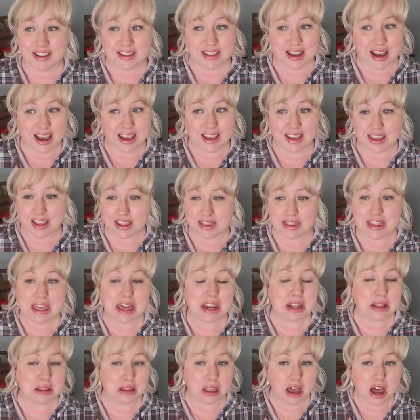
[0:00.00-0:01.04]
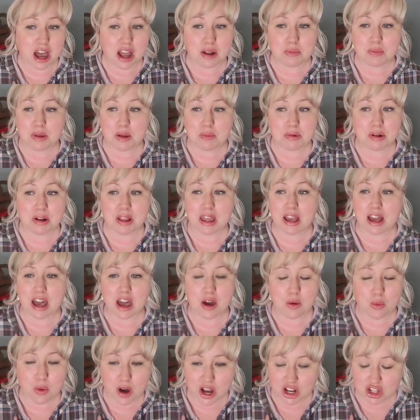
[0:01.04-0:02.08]
I get that a lot. People are like,
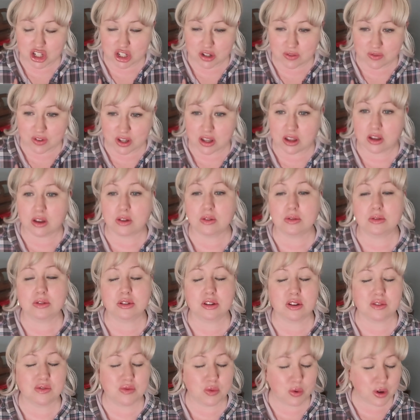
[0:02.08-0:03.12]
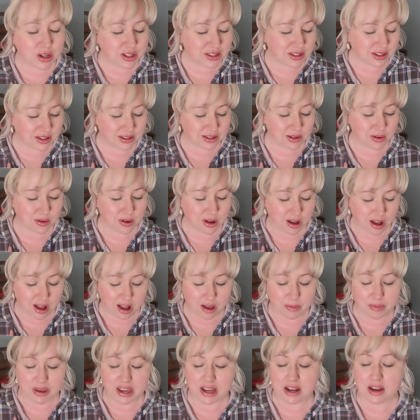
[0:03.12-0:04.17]
I watch your videos, your voice is so
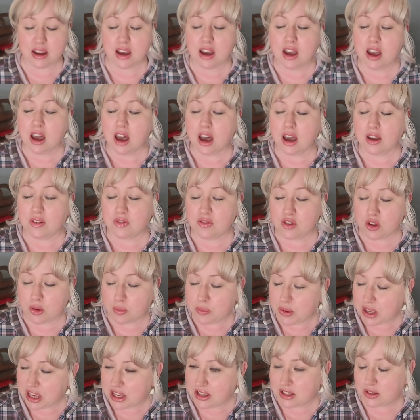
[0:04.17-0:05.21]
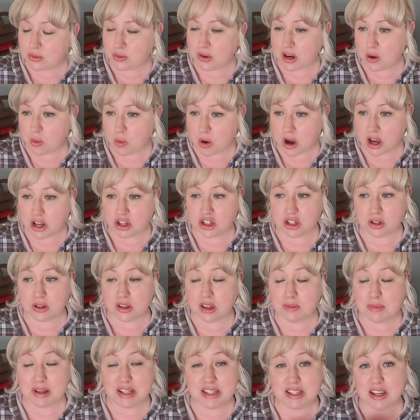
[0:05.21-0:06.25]
calming. I feel peace when I watch you.
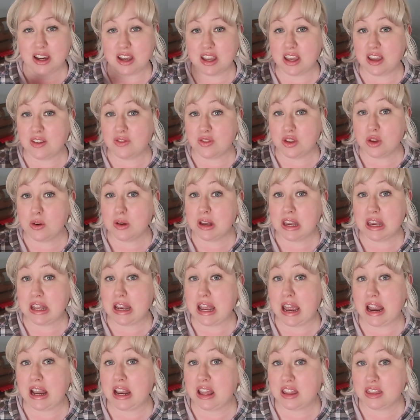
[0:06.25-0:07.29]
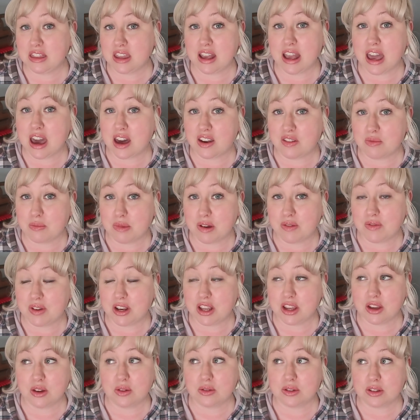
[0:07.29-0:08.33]
Let me tell you, if you get anything out of my
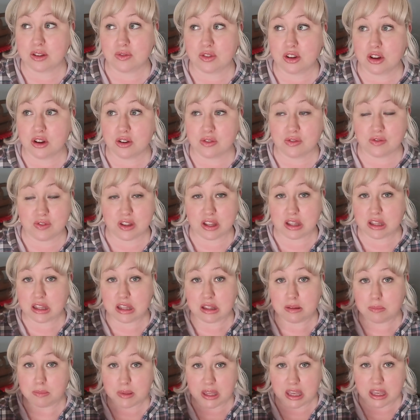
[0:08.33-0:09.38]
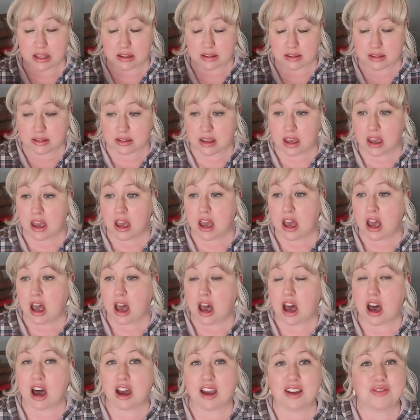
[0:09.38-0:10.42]
videos, if you're feeling peace,
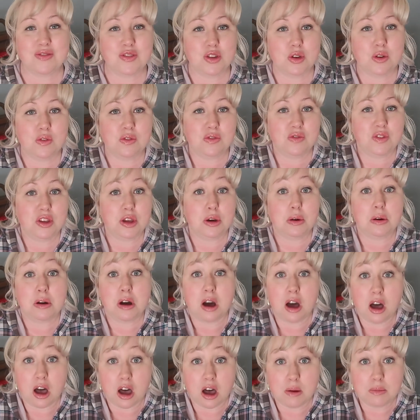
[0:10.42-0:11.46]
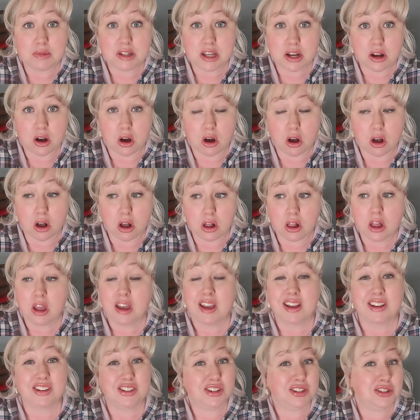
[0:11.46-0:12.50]
uh, if you feel calmed at all,
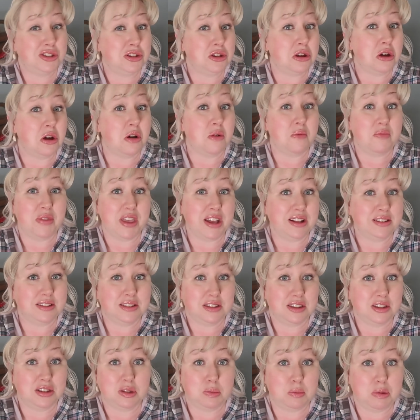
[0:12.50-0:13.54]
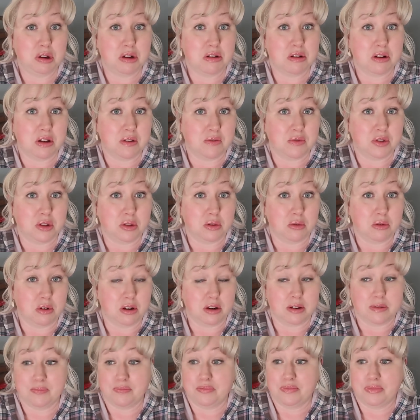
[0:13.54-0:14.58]
just know that's the spirit of the
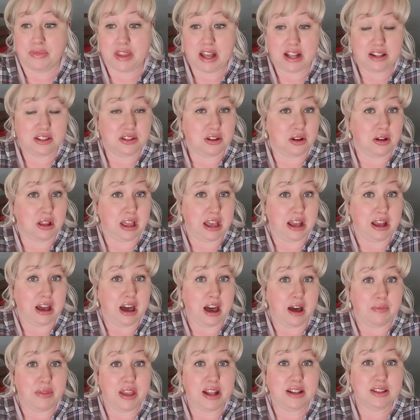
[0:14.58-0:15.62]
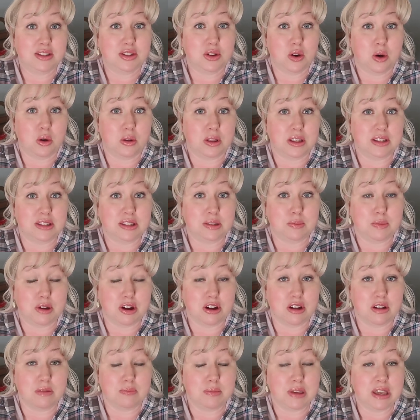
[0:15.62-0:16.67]
Lord. That's all I got. That's the Holy
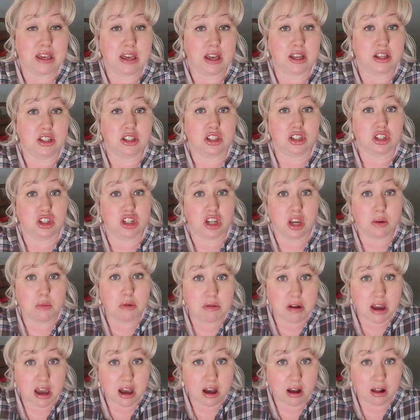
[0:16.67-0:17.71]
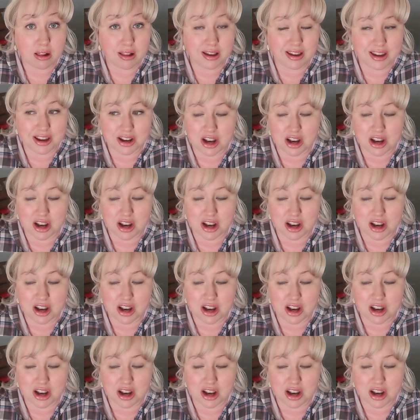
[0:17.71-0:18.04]
Spirit. Because Jamerrill,